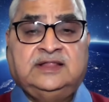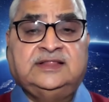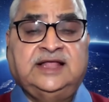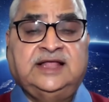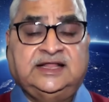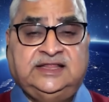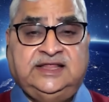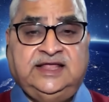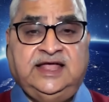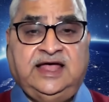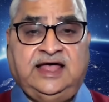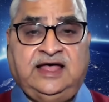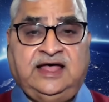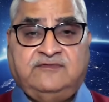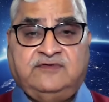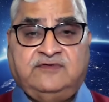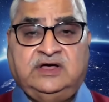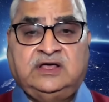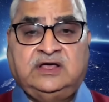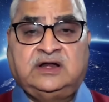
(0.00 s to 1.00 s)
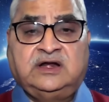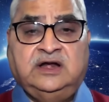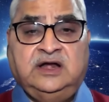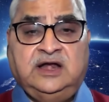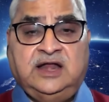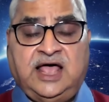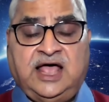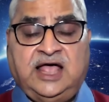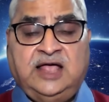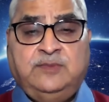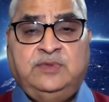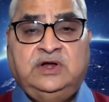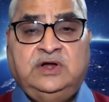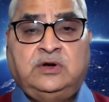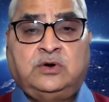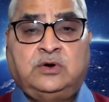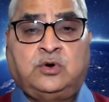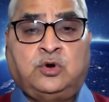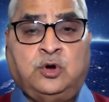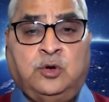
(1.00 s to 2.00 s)
that they have a reliable,
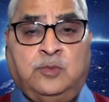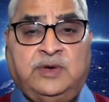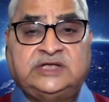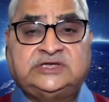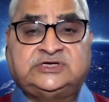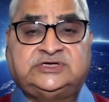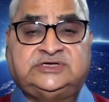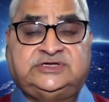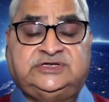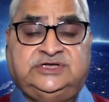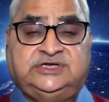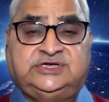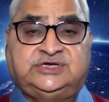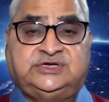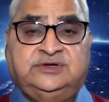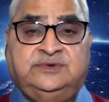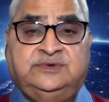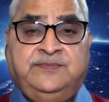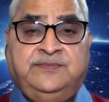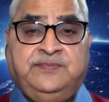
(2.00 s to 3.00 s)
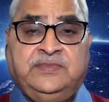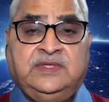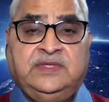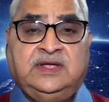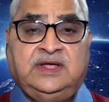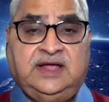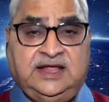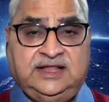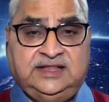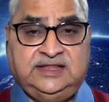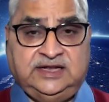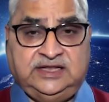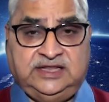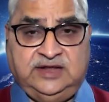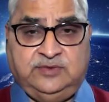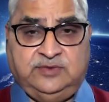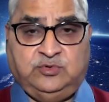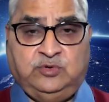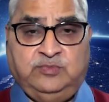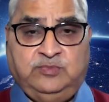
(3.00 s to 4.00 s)
robust system and that
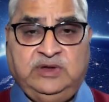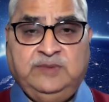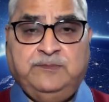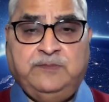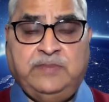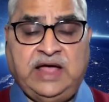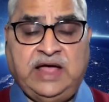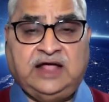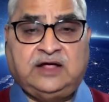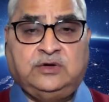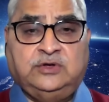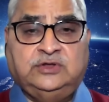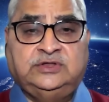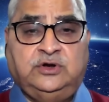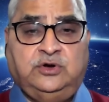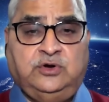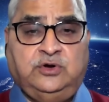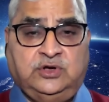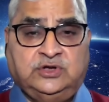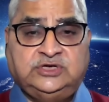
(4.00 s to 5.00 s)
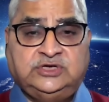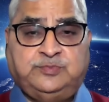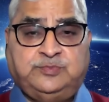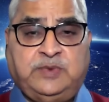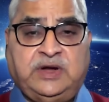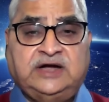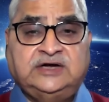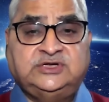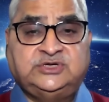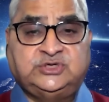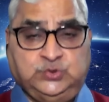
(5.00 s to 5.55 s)
they would be back on the launch pad